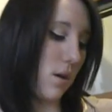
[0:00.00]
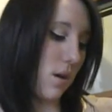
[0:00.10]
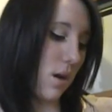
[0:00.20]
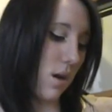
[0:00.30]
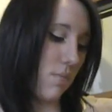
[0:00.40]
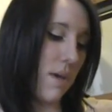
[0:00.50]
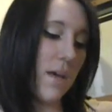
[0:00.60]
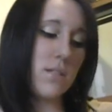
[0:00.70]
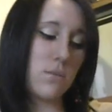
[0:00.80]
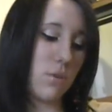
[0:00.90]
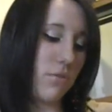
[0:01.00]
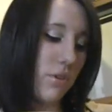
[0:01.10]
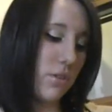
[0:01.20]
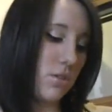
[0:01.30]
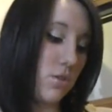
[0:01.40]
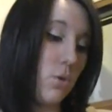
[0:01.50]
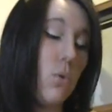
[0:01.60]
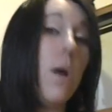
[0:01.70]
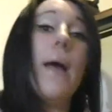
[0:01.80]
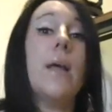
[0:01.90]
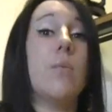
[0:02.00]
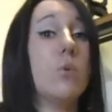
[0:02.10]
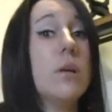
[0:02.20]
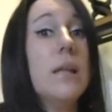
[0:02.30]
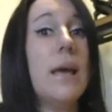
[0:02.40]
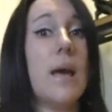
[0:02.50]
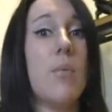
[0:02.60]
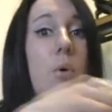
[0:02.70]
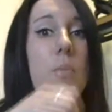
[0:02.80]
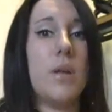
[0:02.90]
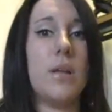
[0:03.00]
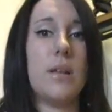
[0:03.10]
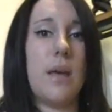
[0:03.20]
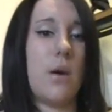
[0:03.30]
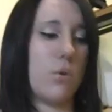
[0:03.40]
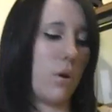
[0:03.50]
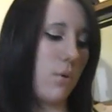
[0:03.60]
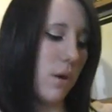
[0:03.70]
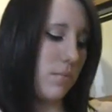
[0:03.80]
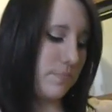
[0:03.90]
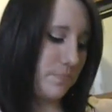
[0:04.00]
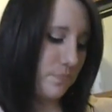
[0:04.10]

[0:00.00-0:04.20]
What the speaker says: acid reflux too, and I really am hoping that they outgrow it.